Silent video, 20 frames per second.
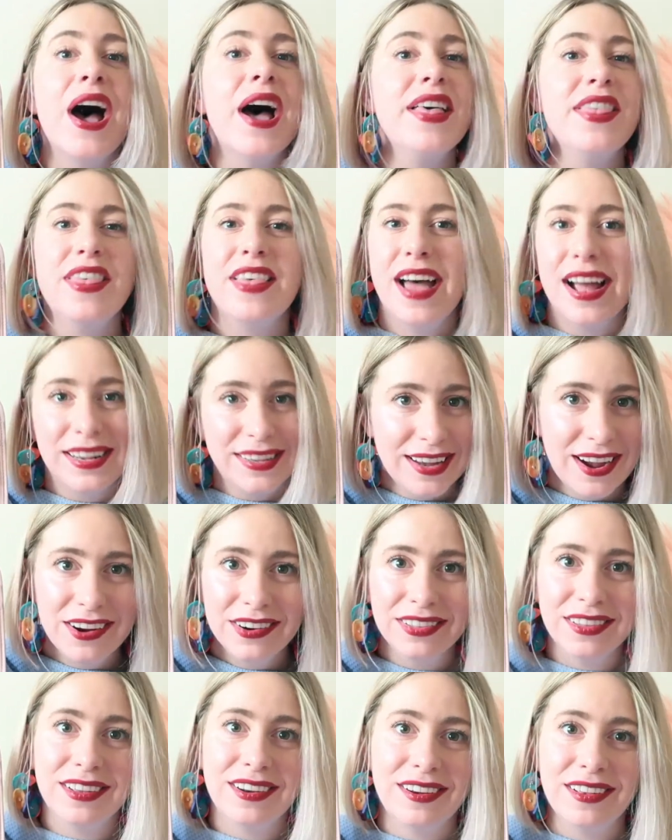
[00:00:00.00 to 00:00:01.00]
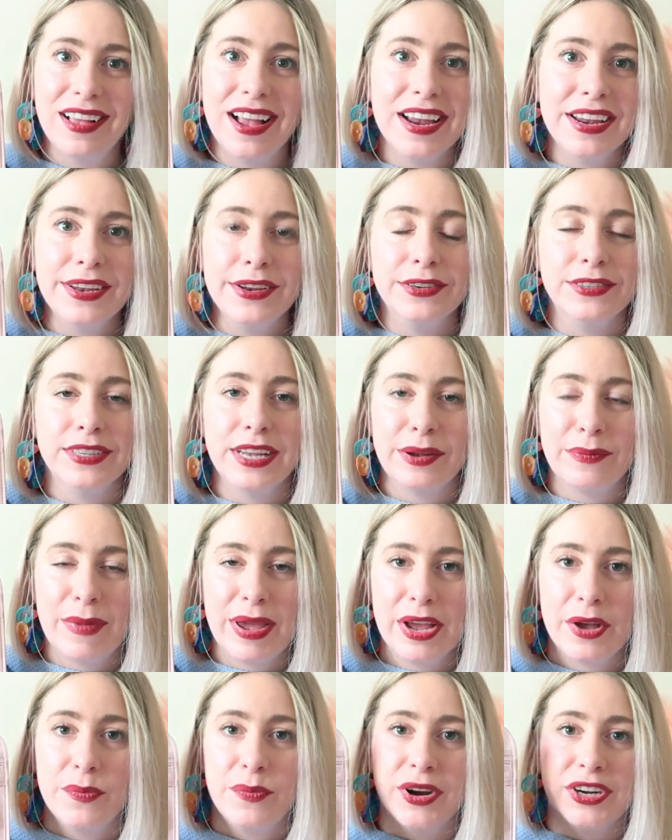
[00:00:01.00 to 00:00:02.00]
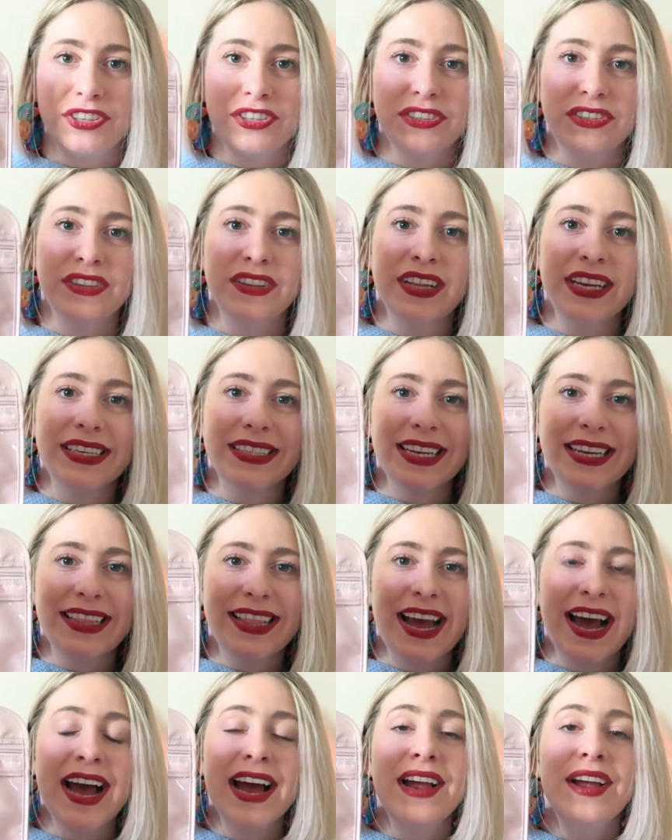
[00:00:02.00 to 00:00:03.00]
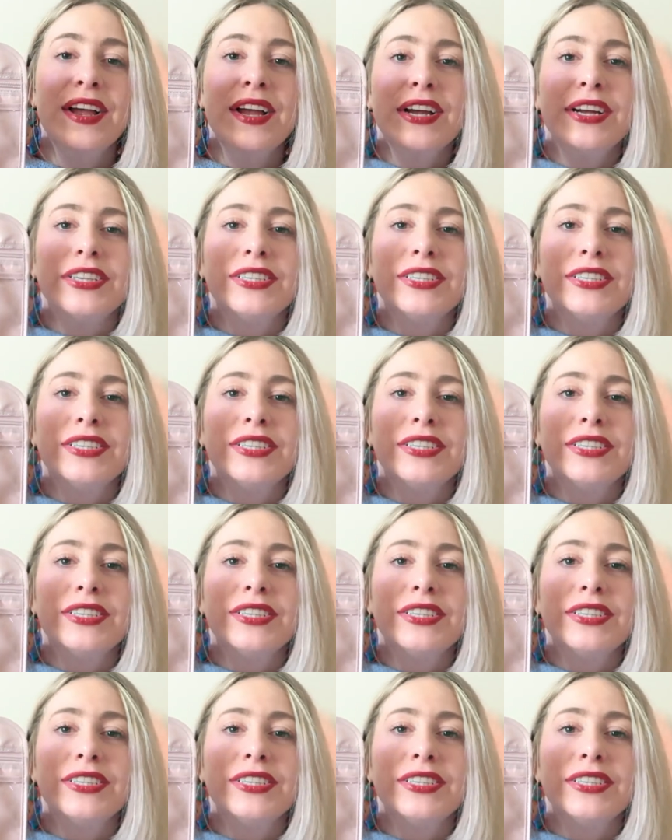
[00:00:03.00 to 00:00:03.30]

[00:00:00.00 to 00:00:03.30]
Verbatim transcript: That's how little I use like makeup brushes and things like that.